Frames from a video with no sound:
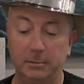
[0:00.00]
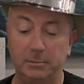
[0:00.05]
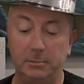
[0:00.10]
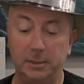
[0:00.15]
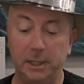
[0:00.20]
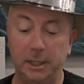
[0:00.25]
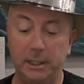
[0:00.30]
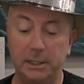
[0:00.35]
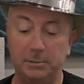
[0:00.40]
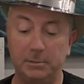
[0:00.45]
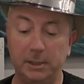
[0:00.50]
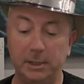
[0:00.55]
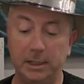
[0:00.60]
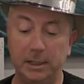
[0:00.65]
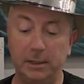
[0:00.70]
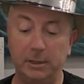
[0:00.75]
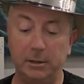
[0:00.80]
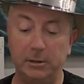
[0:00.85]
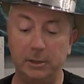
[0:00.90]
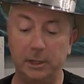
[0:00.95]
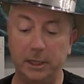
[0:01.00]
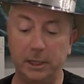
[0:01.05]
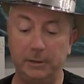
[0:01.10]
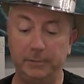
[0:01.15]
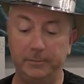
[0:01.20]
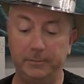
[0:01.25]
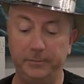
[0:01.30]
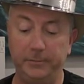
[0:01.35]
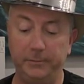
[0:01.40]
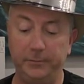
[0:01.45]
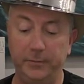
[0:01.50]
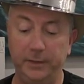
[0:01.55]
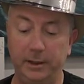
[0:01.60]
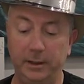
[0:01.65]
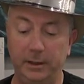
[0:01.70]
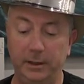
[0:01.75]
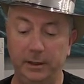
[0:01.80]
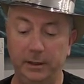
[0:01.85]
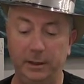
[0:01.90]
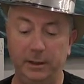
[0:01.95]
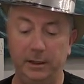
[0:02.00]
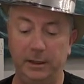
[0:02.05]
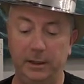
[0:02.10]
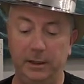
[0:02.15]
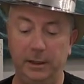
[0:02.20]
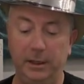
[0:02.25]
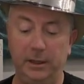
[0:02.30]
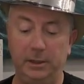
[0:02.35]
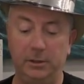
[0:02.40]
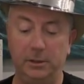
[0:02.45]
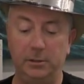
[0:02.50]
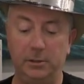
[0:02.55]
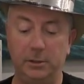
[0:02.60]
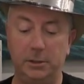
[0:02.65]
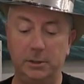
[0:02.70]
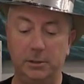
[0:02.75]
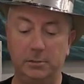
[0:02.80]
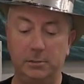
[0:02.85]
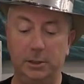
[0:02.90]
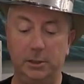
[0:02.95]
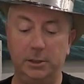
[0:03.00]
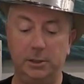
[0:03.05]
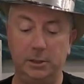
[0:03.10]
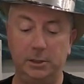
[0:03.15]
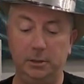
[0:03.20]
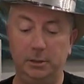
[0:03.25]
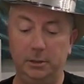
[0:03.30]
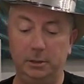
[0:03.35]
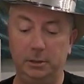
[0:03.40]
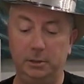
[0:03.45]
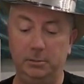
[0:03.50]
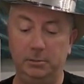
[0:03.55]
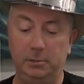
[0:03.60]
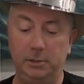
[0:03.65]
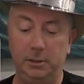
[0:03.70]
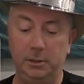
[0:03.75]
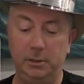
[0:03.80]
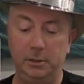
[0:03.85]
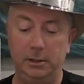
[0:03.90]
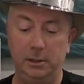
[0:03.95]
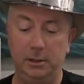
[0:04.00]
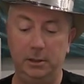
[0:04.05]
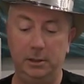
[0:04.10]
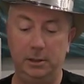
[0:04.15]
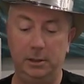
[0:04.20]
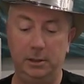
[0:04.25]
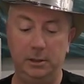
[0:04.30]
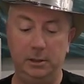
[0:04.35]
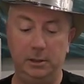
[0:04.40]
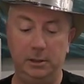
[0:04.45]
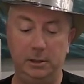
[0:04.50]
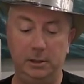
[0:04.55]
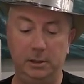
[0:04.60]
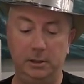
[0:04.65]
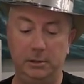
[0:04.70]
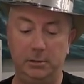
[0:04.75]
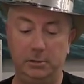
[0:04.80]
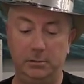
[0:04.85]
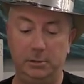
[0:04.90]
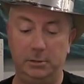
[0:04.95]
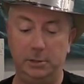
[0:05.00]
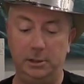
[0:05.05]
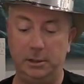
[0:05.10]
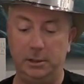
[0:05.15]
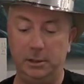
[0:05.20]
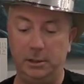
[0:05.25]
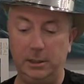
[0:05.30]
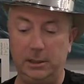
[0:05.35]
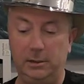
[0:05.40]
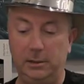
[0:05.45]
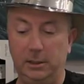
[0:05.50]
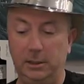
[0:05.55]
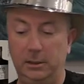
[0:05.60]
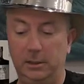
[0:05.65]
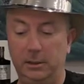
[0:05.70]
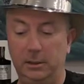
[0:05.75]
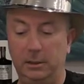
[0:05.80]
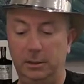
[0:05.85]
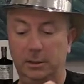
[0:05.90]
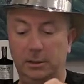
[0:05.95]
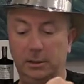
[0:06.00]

biased with that. Okay, I don't know which is which. So we'll put these down here.